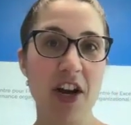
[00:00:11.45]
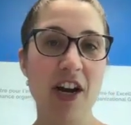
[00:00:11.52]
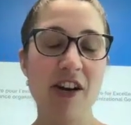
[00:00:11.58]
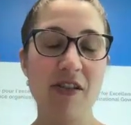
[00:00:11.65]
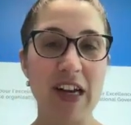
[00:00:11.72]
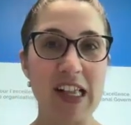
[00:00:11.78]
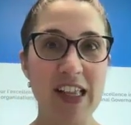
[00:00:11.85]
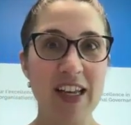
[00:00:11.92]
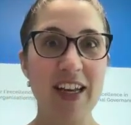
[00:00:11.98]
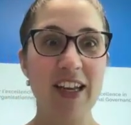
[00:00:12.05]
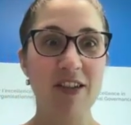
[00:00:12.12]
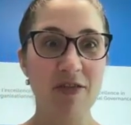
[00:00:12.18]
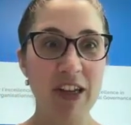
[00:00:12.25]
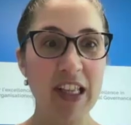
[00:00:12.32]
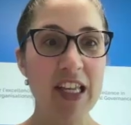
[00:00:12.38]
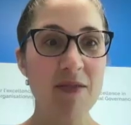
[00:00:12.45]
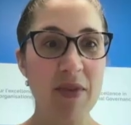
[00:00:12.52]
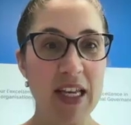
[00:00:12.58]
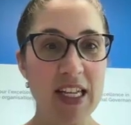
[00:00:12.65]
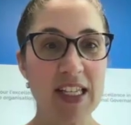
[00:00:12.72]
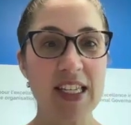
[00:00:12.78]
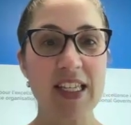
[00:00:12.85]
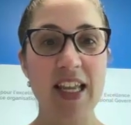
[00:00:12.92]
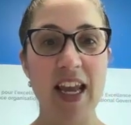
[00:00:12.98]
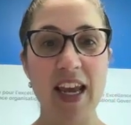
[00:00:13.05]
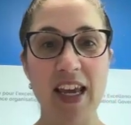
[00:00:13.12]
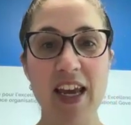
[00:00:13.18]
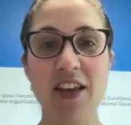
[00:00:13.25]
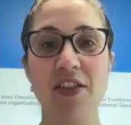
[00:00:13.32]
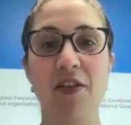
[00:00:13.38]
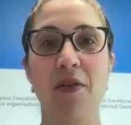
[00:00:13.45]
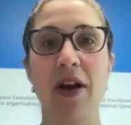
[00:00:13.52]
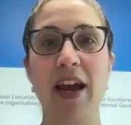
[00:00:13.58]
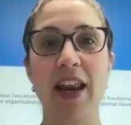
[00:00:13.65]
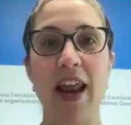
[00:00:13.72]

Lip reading: Well, it really means taking the right